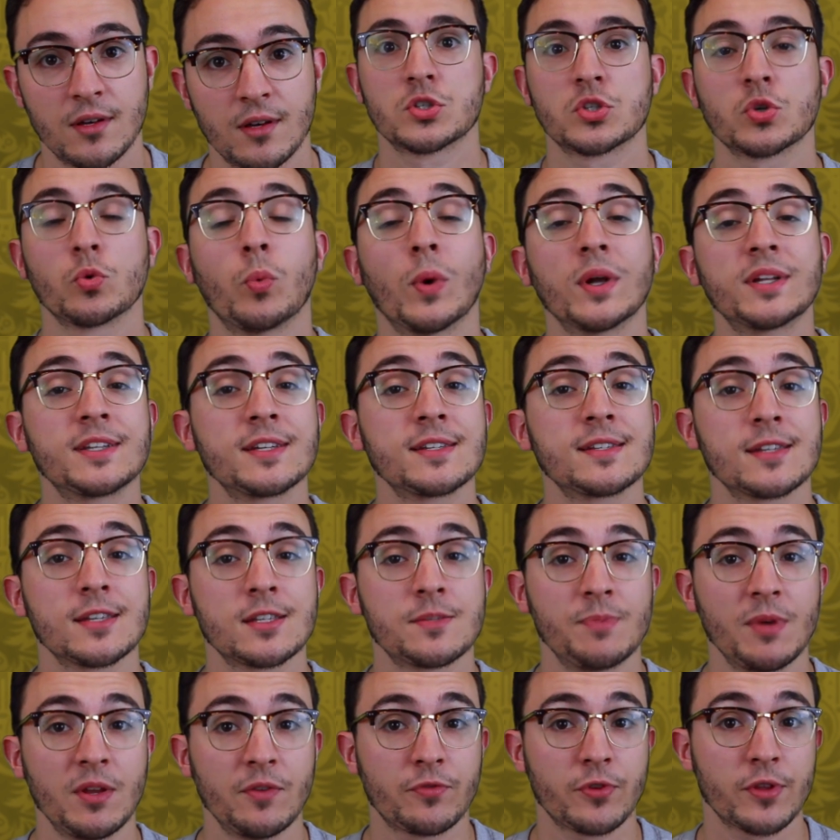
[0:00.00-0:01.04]
So what does
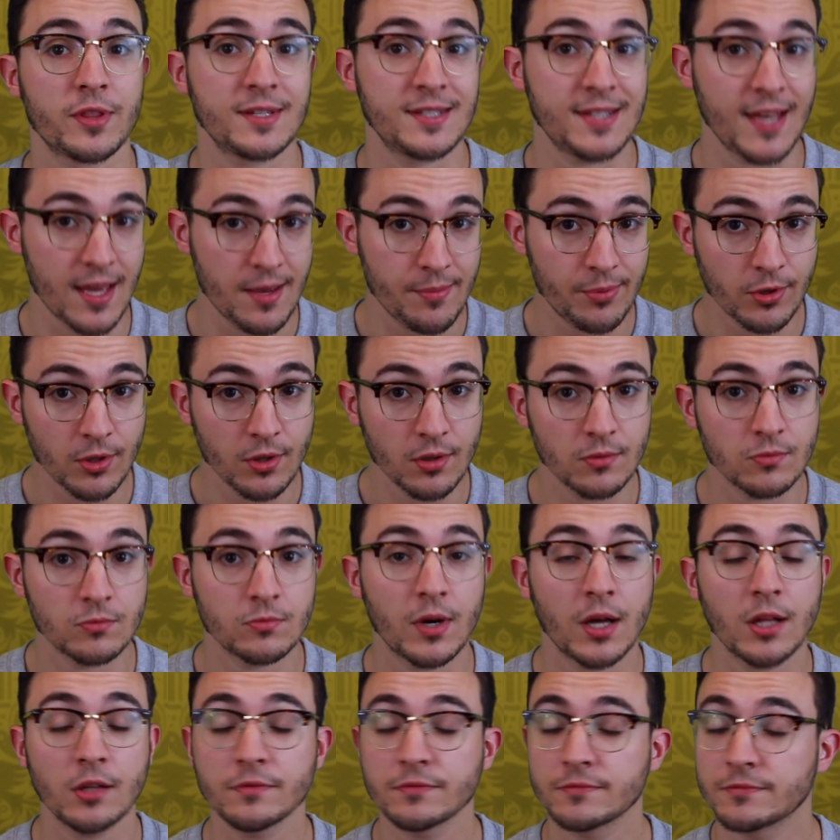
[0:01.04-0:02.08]
this mean for the table?
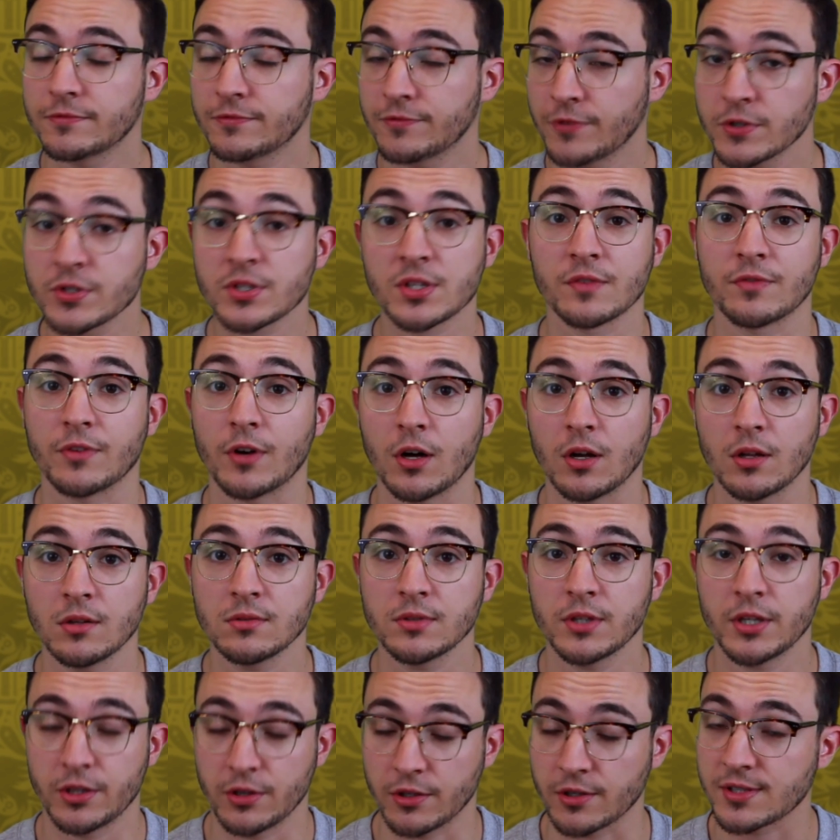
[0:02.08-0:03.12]
Well, first of
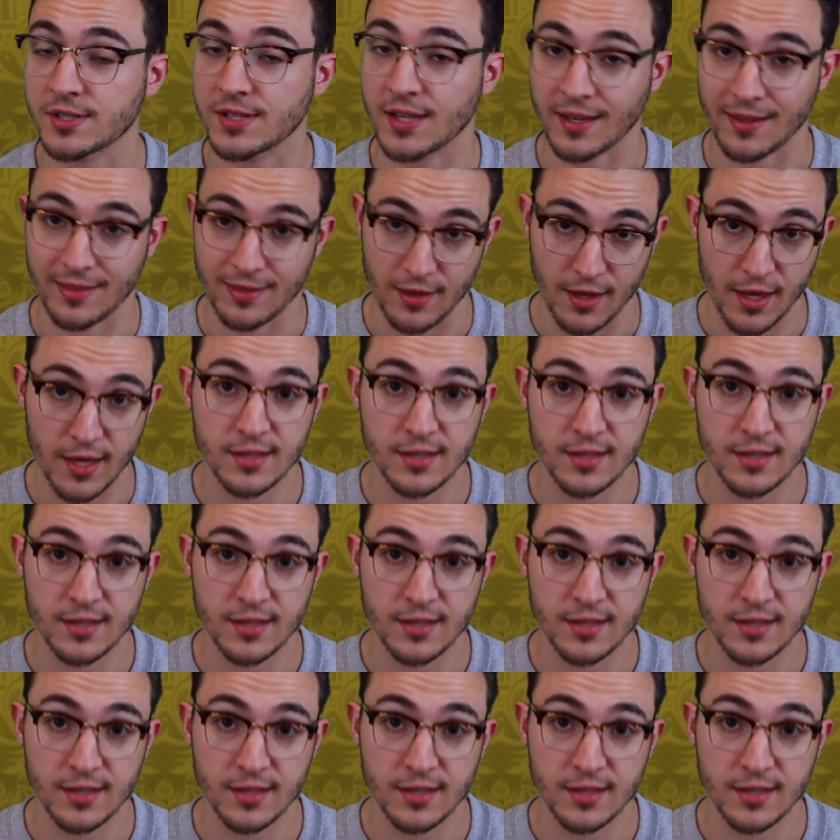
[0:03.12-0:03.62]
all, it looks like